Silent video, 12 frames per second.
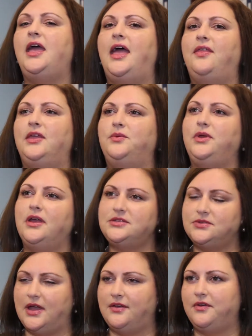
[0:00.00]
And then we
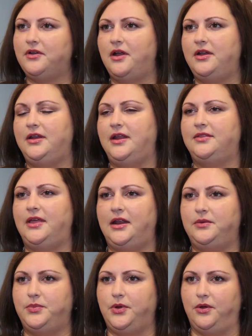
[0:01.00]
also have our Guardian Ad
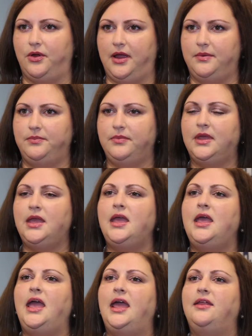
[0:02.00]
Litem program.
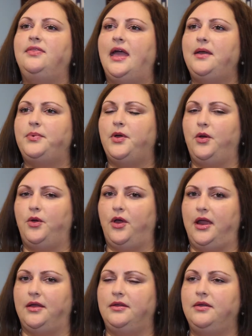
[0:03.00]
And in that
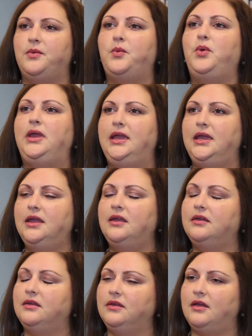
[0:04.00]
program, we
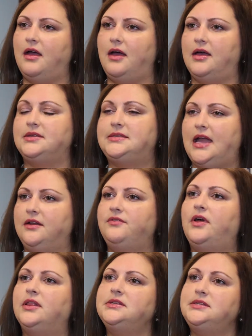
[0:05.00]
assign a
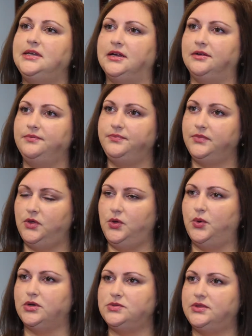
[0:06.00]
volunteer who
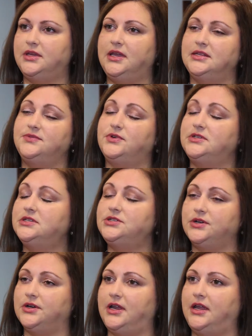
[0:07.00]
works with the Kids Voice
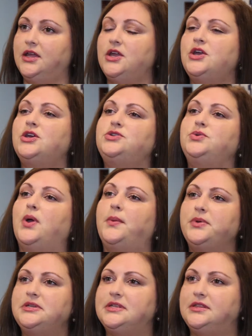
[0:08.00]
attorney to
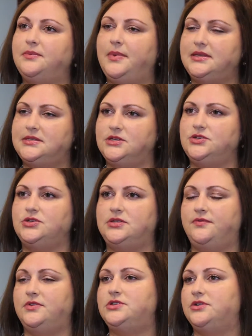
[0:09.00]
represent the best interests
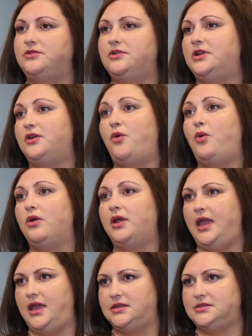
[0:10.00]
of a children in a court
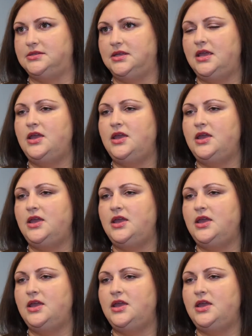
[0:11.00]
case.